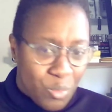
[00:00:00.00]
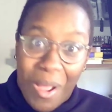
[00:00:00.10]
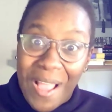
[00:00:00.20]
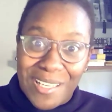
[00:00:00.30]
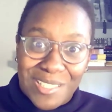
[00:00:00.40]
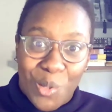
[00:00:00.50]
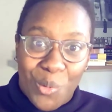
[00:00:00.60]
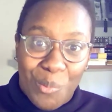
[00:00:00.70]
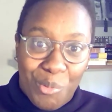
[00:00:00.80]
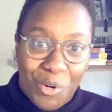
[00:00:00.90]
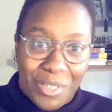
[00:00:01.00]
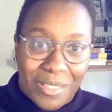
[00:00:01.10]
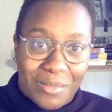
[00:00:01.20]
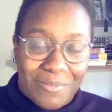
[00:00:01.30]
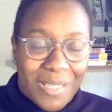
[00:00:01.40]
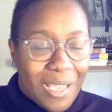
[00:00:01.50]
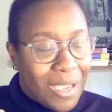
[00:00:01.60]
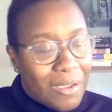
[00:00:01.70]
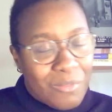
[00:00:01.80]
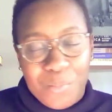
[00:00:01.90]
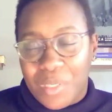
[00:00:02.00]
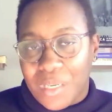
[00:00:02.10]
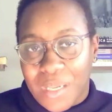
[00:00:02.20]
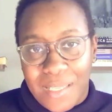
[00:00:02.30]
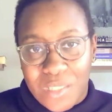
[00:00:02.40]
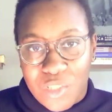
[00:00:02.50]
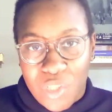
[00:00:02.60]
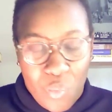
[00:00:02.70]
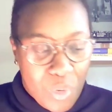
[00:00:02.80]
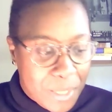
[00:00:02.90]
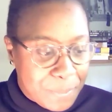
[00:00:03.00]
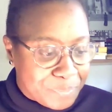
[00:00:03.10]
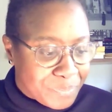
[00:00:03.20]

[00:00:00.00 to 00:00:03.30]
why it's so important. Every book has a so what.